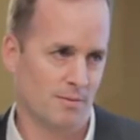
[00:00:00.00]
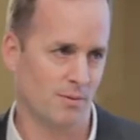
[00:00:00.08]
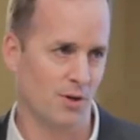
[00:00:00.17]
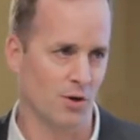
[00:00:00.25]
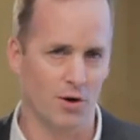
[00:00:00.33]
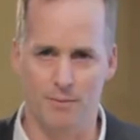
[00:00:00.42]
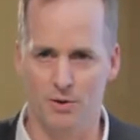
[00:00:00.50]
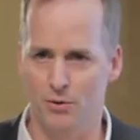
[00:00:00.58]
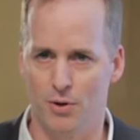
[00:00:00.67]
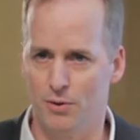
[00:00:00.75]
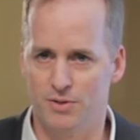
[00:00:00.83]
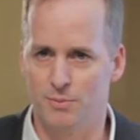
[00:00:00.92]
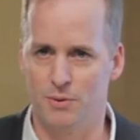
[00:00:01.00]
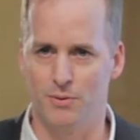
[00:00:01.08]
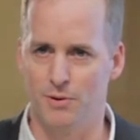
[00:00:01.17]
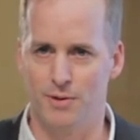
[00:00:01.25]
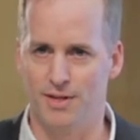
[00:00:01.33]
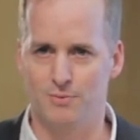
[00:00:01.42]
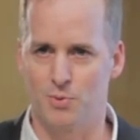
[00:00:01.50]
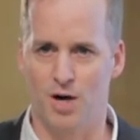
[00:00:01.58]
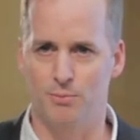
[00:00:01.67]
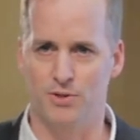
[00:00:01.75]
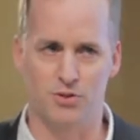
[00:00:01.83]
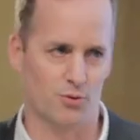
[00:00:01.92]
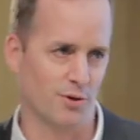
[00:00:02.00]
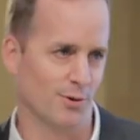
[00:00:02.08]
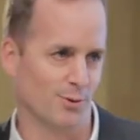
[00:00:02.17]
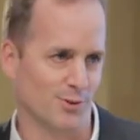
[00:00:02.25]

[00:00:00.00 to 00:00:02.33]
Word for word: you know, anybody who knows me would know that's probably true,